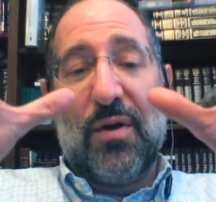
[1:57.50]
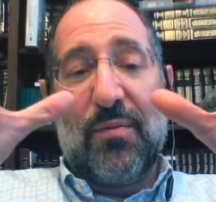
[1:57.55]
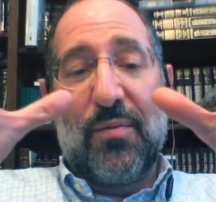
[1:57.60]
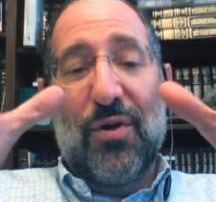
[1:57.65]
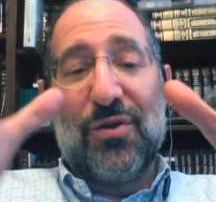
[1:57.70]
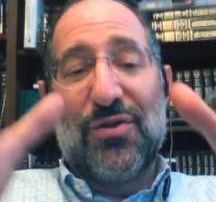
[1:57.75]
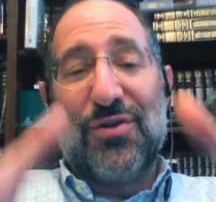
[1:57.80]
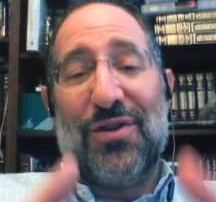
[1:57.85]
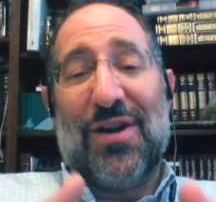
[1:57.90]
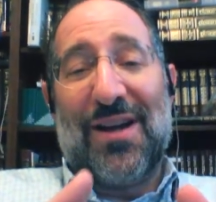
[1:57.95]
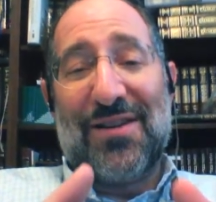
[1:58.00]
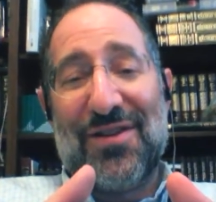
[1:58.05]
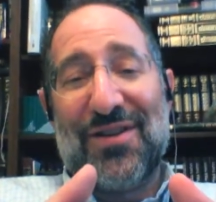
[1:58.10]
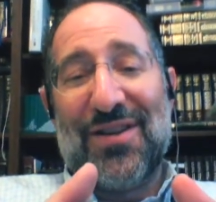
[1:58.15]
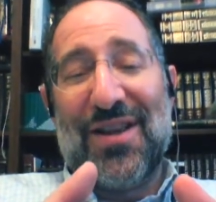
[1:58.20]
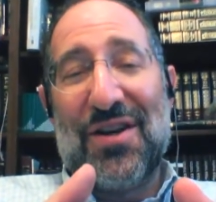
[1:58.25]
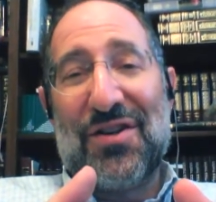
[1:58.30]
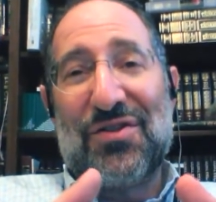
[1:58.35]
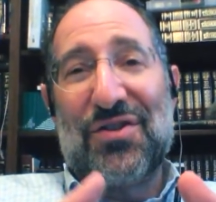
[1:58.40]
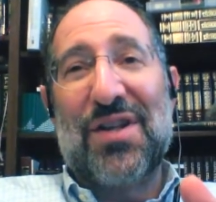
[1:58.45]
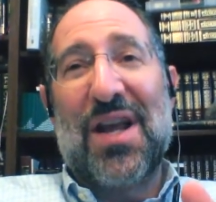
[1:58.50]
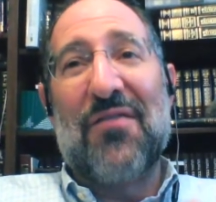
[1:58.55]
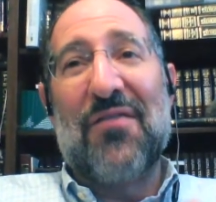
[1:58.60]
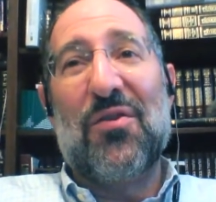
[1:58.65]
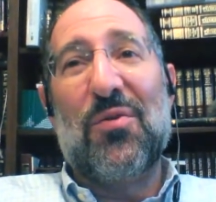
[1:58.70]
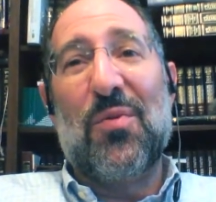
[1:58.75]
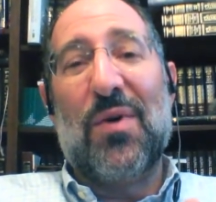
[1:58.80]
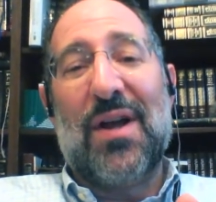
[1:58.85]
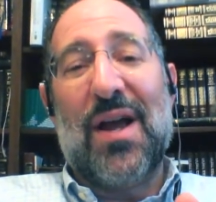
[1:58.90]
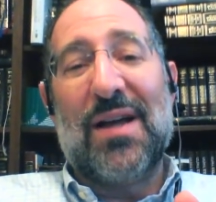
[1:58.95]
person in isolation,
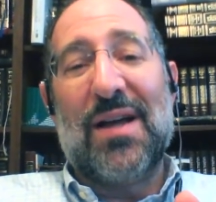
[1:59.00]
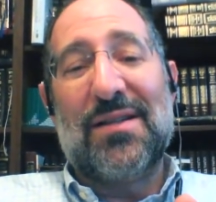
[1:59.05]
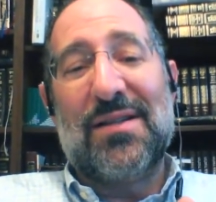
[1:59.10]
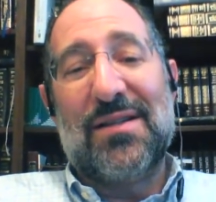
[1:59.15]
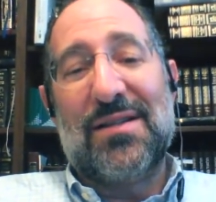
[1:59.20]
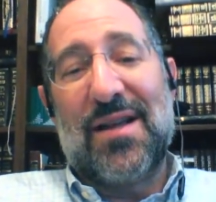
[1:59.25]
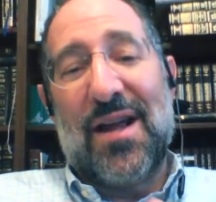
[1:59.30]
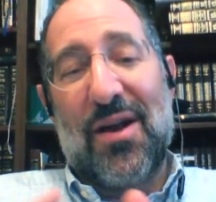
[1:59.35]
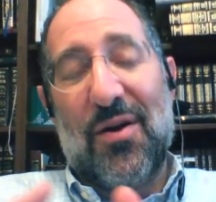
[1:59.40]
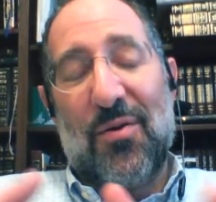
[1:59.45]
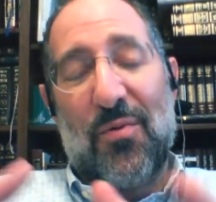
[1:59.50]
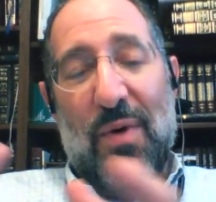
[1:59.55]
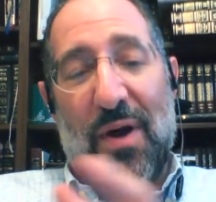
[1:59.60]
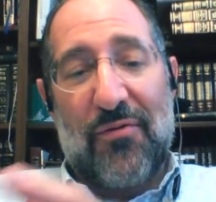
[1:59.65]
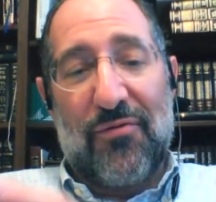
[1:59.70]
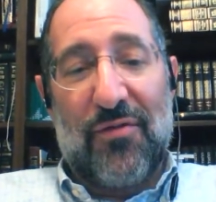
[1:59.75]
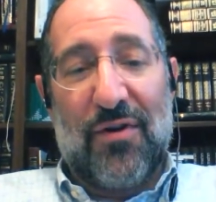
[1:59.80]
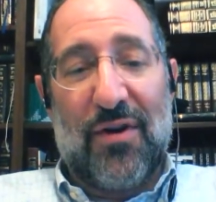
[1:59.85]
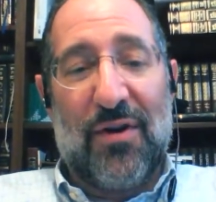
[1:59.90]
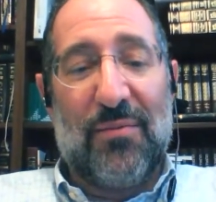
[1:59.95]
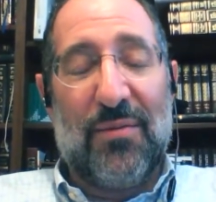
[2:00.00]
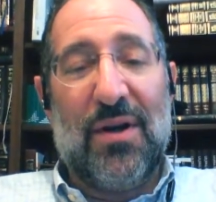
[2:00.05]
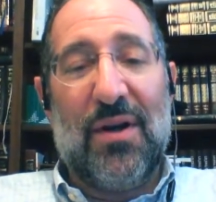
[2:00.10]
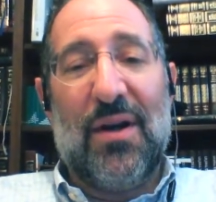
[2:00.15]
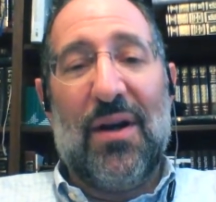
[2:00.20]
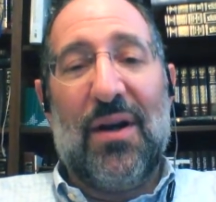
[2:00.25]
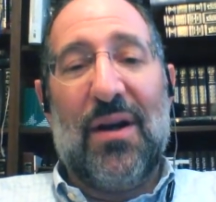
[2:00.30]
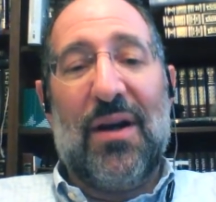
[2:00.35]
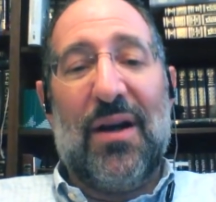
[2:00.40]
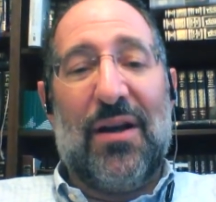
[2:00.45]
everyone has to stay away from,
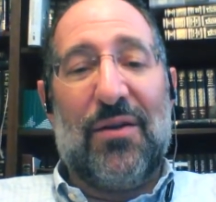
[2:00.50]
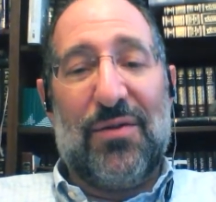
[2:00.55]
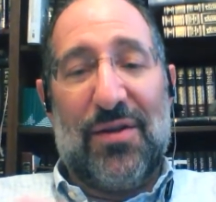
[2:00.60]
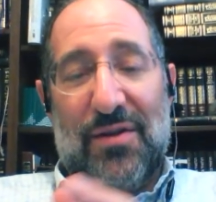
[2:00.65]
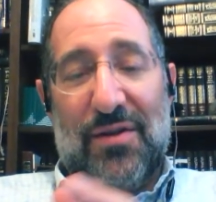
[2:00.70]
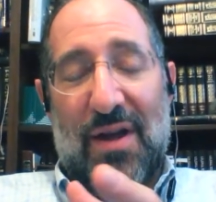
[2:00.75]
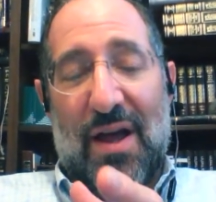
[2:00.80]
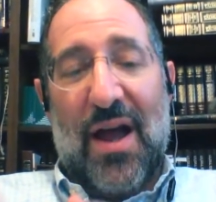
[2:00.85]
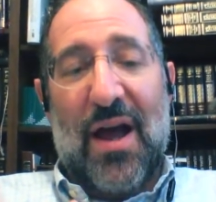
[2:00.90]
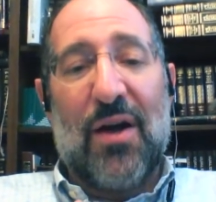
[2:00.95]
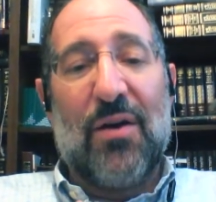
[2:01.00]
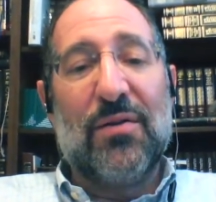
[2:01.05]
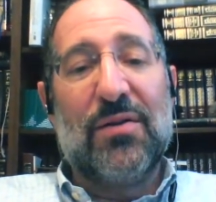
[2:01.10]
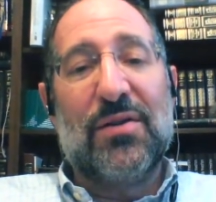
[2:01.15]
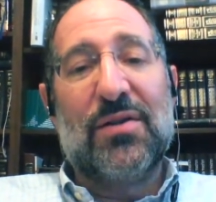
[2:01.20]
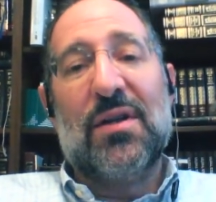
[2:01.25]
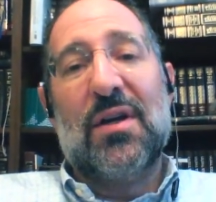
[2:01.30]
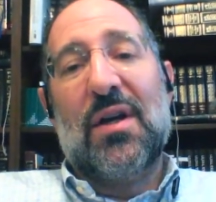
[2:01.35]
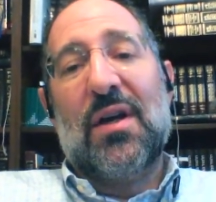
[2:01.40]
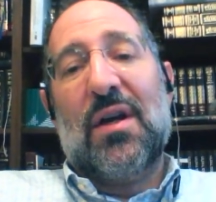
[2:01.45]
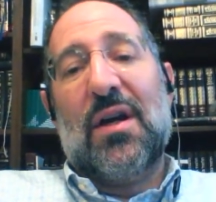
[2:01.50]
is in the house.